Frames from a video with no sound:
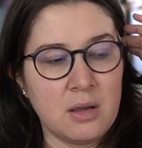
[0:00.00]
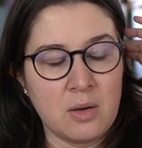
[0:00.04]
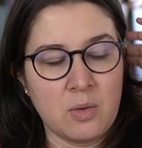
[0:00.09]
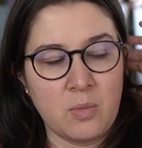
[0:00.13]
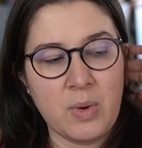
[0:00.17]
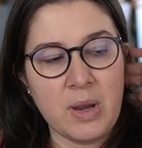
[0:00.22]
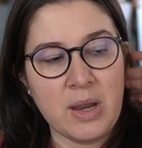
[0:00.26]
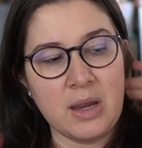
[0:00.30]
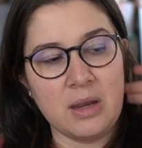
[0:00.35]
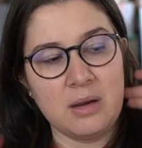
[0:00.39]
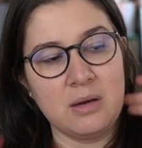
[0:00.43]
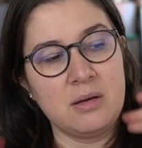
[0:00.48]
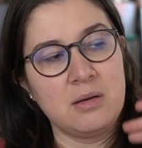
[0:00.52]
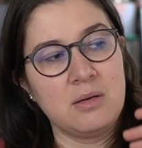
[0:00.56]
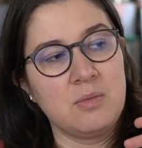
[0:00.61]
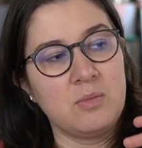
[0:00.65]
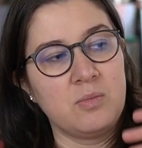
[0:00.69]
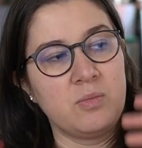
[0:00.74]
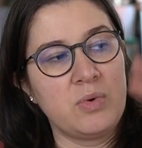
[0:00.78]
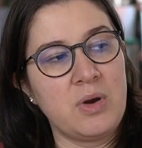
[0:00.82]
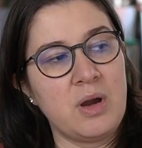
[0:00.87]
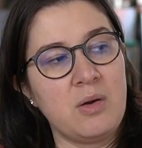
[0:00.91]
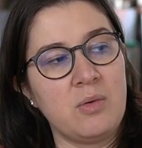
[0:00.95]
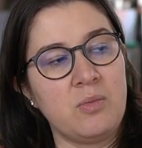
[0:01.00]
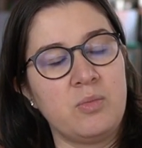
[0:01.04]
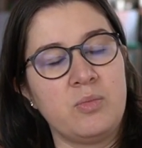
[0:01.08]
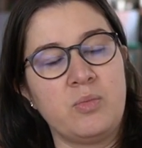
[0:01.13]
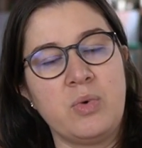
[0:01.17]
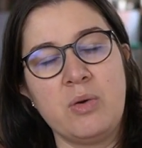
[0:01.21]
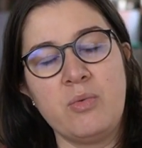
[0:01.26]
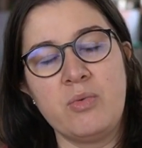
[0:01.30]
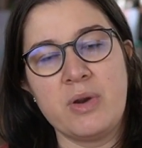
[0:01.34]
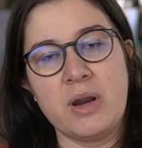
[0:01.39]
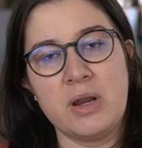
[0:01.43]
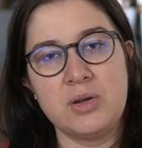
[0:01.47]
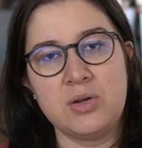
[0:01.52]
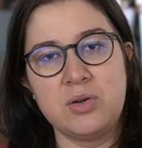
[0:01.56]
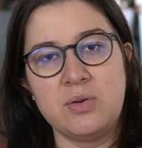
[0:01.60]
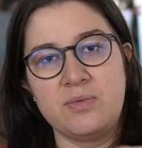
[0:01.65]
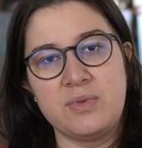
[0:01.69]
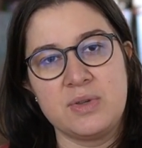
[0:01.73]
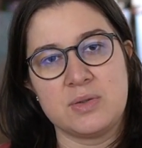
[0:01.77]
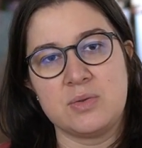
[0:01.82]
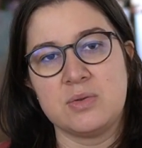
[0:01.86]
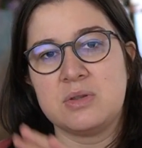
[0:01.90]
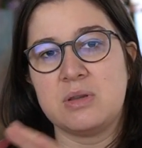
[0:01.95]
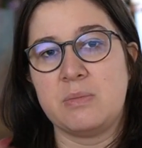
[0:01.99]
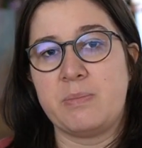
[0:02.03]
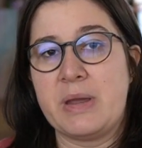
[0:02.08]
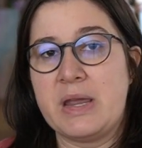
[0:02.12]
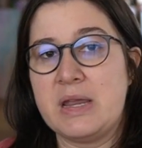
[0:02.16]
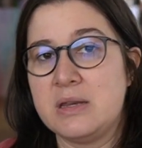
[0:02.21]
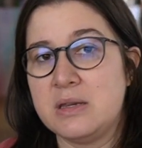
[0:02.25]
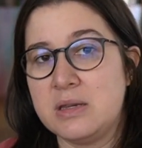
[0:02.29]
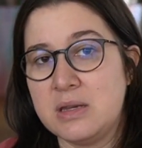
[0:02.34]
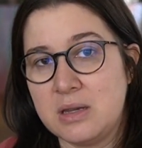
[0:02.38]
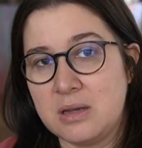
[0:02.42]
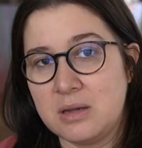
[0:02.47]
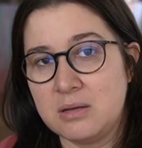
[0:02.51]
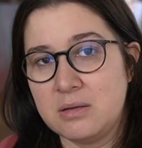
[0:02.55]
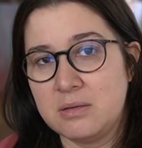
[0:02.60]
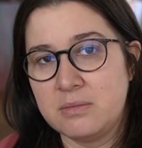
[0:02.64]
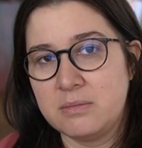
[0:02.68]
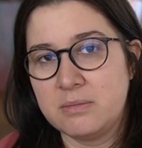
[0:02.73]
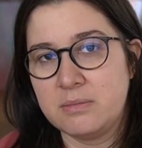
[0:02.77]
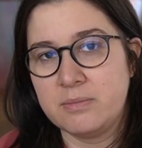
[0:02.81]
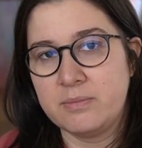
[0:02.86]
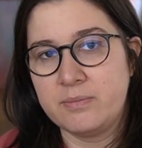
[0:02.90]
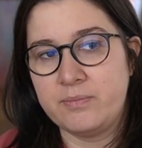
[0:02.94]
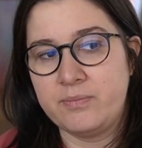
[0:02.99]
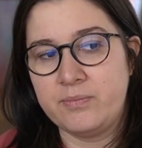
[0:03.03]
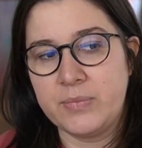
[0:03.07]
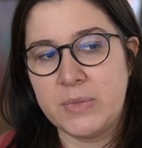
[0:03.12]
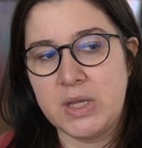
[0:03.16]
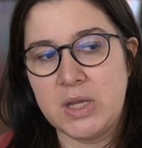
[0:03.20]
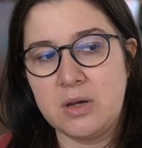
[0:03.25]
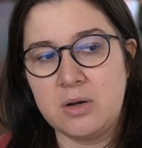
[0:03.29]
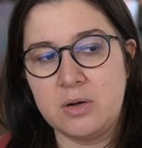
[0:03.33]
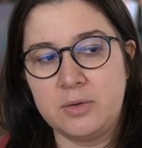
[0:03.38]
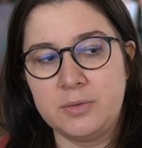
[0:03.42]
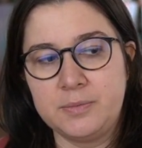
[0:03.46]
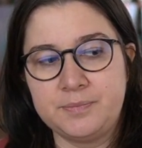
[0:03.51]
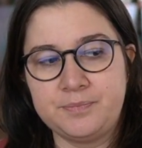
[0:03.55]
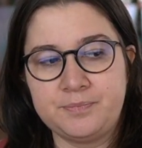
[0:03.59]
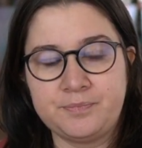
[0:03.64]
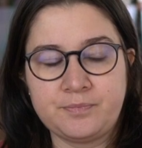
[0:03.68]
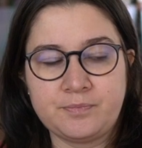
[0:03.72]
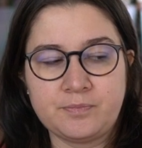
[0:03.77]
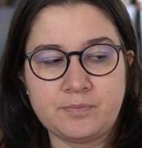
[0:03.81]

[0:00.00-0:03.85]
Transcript: wait, what would I do if this was a painting? You know?